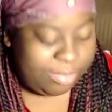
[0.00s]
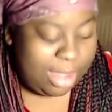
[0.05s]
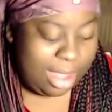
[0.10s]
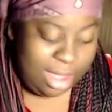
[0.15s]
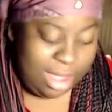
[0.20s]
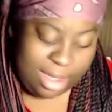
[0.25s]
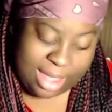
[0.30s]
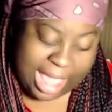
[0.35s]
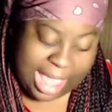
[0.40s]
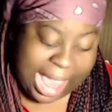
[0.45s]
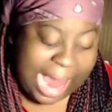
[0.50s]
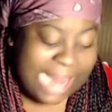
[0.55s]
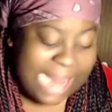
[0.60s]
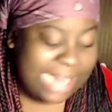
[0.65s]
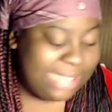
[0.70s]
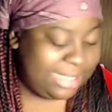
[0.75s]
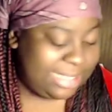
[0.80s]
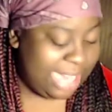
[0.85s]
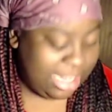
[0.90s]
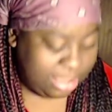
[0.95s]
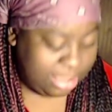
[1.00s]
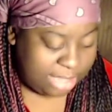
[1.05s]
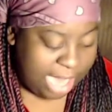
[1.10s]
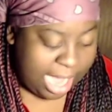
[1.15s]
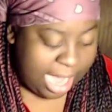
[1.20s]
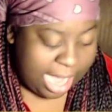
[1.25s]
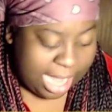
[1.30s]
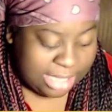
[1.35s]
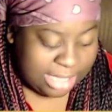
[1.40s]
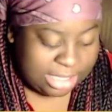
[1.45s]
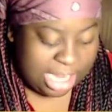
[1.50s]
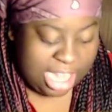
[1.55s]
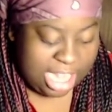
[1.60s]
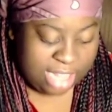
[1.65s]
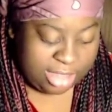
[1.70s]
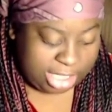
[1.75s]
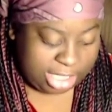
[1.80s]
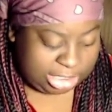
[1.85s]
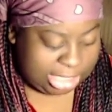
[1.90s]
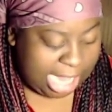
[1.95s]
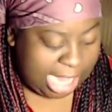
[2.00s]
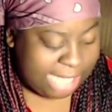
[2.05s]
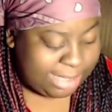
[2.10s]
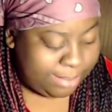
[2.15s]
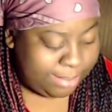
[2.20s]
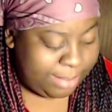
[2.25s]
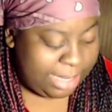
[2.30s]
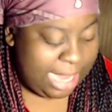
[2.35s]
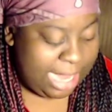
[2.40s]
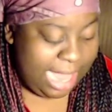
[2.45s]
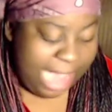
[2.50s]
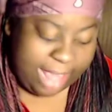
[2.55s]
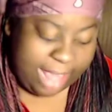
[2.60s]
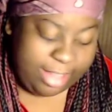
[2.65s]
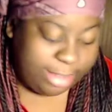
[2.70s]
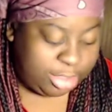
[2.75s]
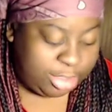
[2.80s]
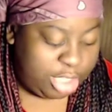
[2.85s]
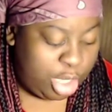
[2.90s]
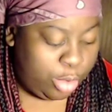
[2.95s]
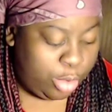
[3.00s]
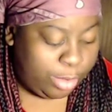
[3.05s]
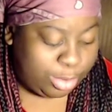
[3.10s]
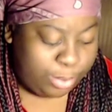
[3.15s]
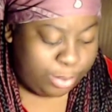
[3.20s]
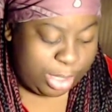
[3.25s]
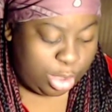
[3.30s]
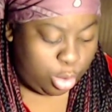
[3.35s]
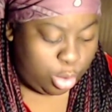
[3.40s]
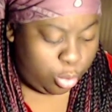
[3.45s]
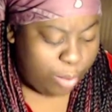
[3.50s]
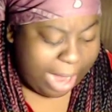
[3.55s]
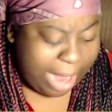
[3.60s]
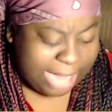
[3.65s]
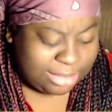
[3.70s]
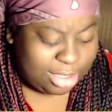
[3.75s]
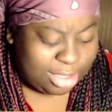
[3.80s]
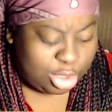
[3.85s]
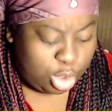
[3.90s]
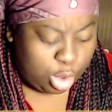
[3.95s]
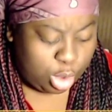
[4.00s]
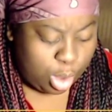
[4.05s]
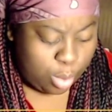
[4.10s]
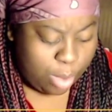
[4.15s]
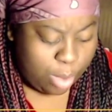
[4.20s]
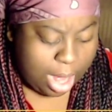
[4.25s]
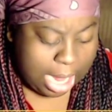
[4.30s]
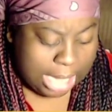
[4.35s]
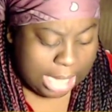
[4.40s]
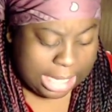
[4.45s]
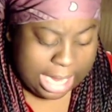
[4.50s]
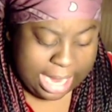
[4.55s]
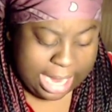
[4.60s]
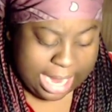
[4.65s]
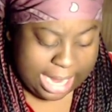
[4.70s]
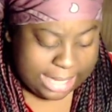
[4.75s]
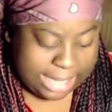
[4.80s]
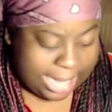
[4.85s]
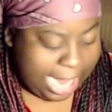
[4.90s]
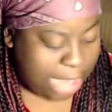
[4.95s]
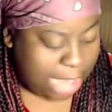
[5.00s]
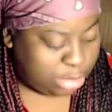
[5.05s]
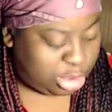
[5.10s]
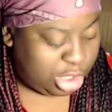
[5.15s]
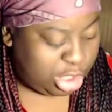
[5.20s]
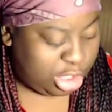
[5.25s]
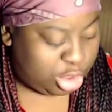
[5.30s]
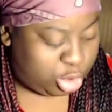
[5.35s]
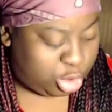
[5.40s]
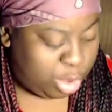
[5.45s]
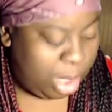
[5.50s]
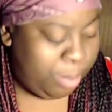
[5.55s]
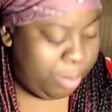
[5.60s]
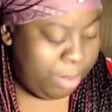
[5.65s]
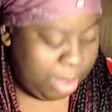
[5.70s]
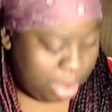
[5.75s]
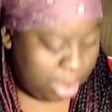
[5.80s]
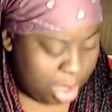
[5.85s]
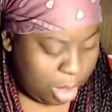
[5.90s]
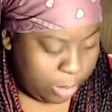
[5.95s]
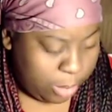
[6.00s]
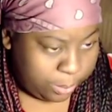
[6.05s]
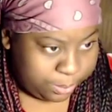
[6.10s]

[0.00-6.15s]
Alice and Dodge, the chessmen, and the generals went crashing through the wall and out to the street below.